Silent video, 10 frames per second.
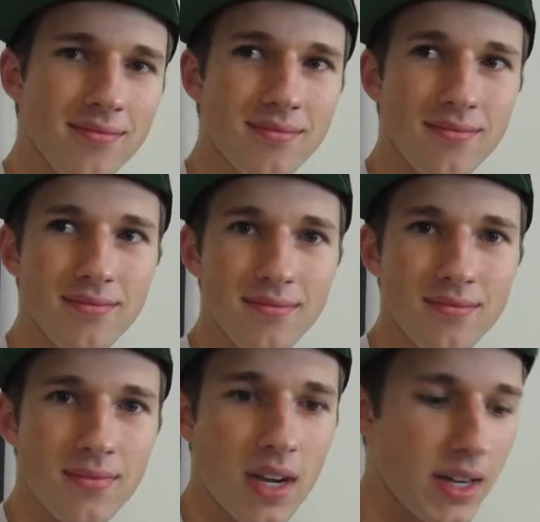Hey, baby.
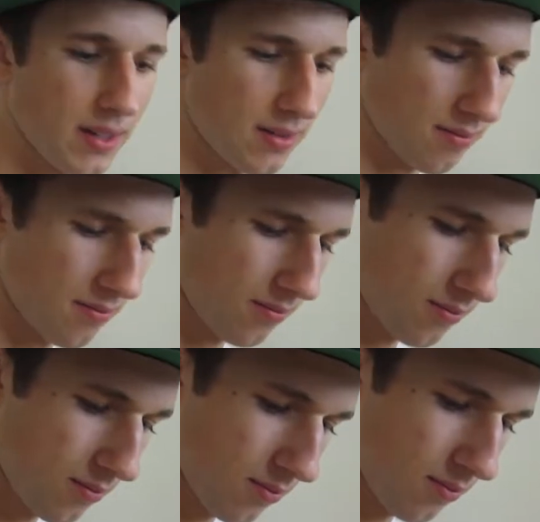Hi. How you
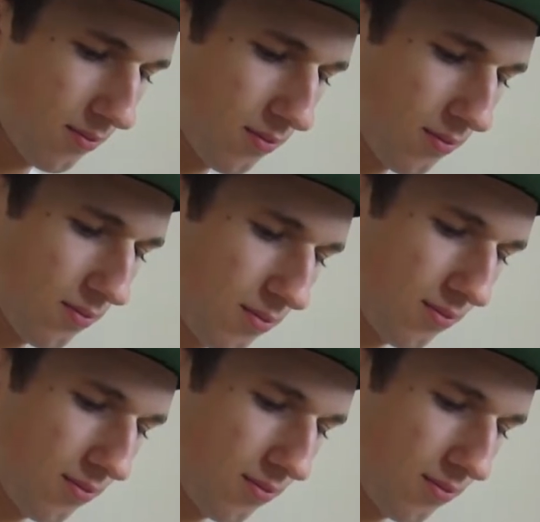doing?